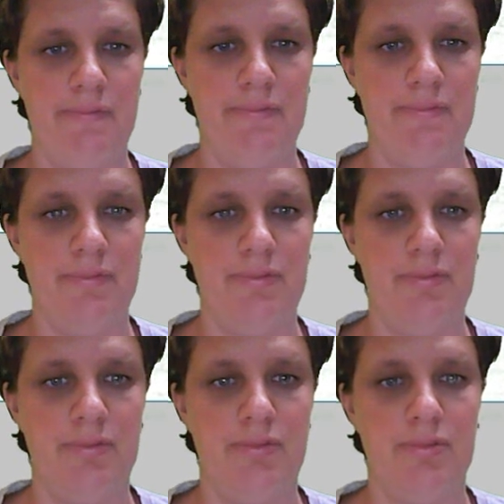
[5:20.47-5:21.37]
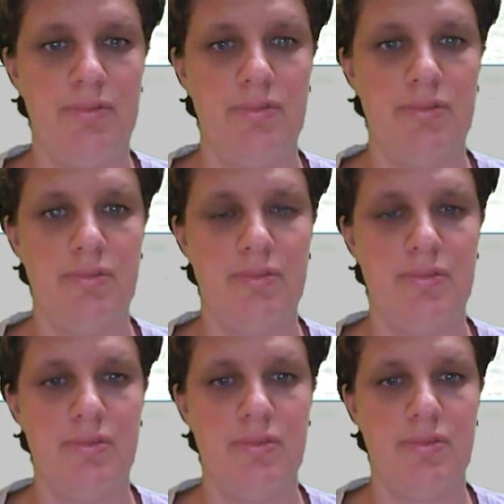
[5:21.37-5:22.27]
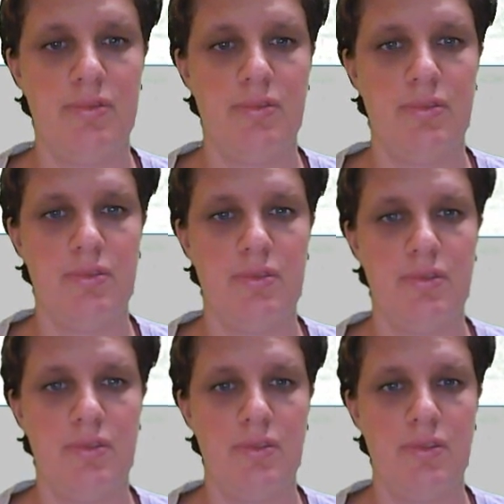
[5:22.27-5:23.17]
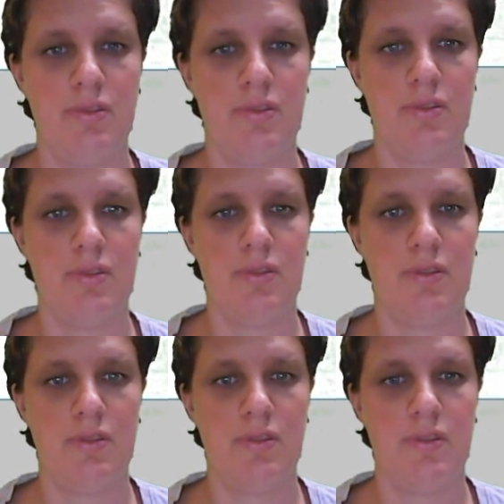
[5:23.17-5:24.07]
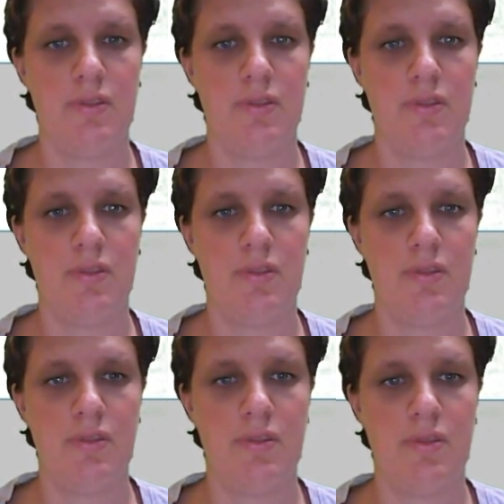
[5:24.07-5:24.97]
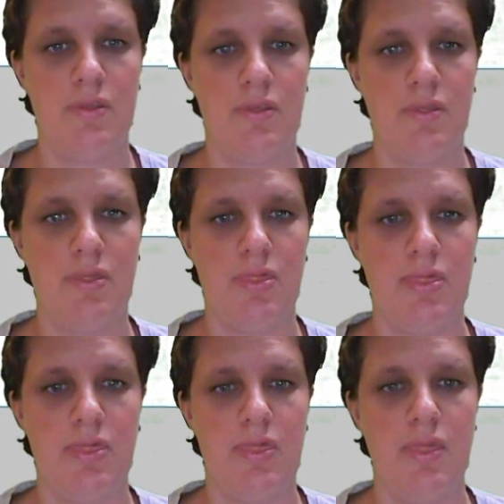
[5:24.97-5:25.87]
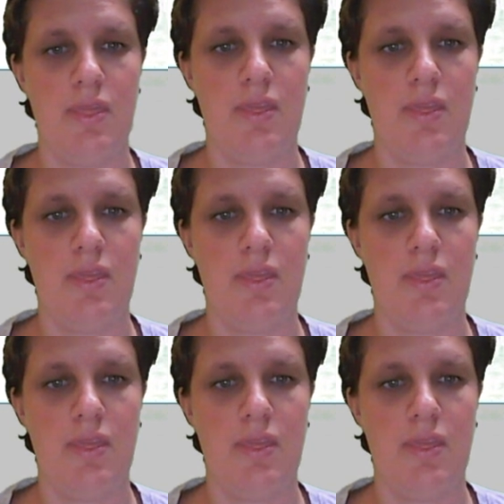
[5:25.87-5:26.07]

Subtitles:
Nobody speaks.